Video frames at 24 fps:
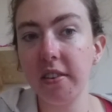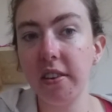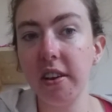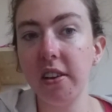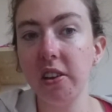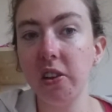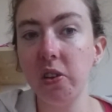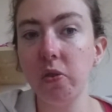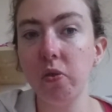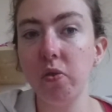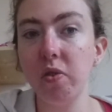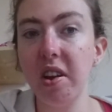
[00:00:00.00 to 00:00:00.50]

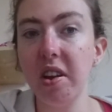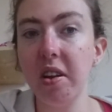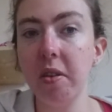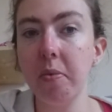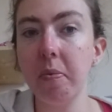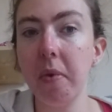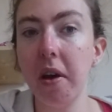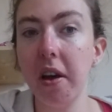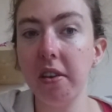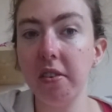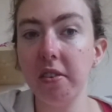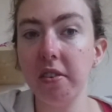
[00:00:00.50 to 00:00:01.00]
its freedom
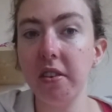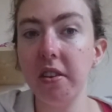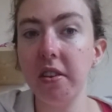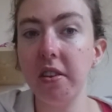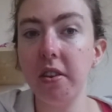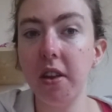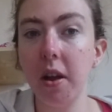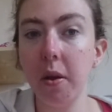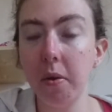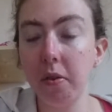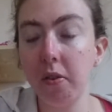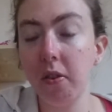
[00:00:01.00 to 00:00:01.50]
as a
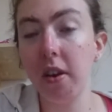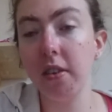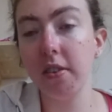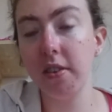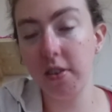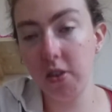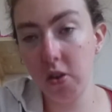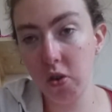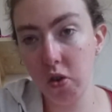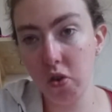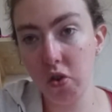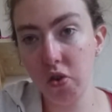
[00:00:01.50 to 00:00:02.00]
democratic
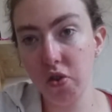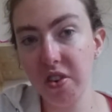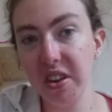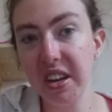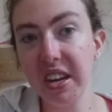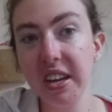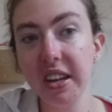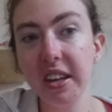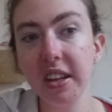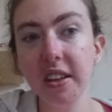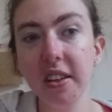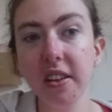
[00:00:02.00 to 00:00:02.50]
country.
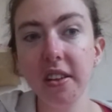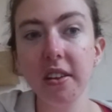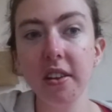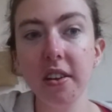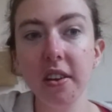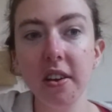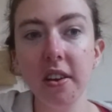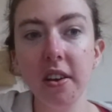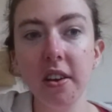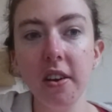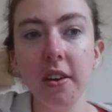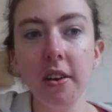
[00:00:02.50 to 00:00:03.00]

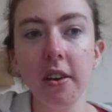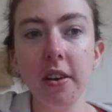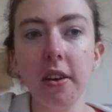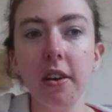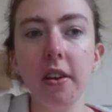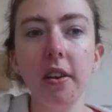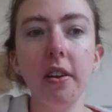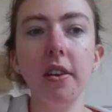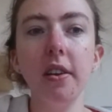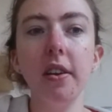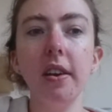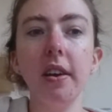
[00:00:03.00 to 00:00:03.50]

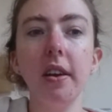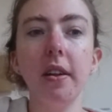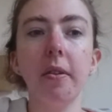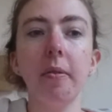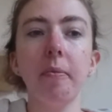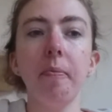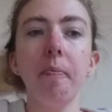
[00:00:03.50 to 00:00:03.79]
Yeah.